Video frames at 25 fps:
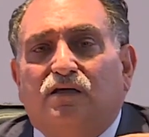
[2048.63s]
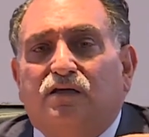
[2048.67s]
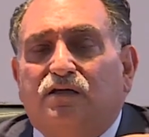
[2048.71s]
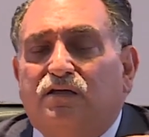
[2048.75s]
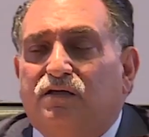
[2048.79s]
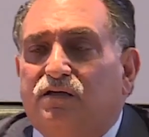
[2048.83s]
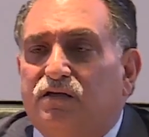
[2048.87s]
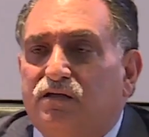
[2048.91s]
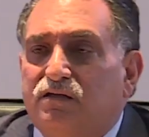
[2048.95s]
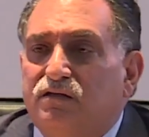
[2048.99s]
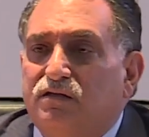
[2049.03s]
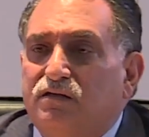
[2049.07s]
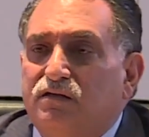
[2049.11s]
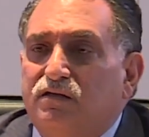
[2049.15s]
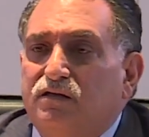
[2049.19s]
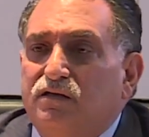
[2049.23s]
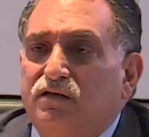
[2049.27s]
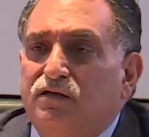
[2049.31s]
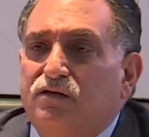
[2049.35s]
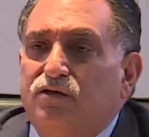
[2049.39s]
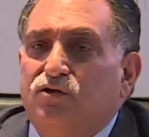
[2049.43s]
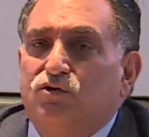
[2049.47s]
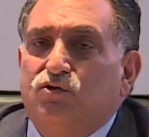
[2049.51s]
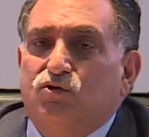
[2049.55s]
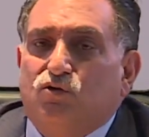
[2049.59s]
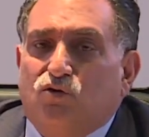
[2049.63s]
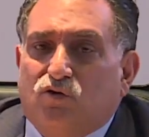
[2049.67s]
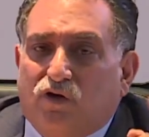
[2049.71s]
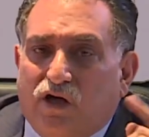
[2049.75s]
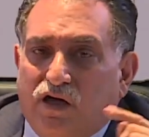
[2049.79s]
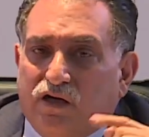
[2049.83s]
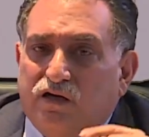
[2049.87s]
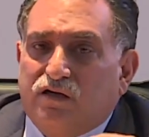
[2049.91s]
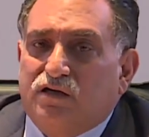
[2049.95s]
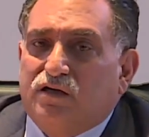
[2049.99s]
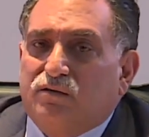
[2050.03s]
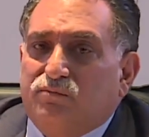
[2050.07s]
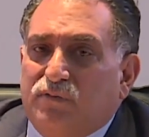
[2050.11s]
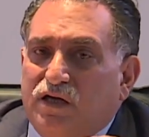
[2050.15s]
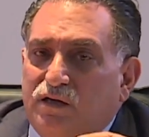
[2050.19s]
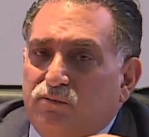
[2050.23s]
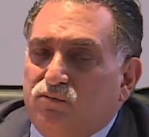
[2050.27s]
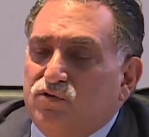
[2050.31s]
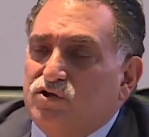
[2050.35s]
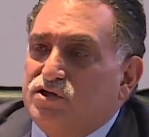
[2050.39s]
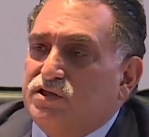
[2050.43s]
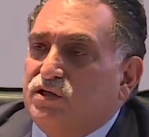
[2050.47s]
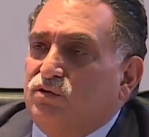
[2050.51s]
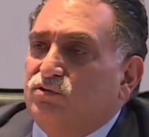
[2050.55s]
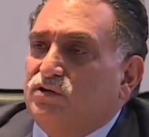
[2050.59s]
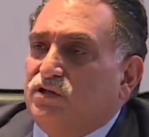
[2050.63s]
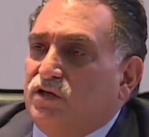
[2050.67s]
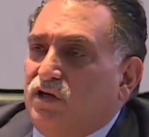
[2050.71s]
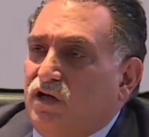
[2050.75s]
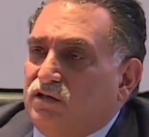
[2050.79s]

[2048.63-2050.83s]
as if to say that the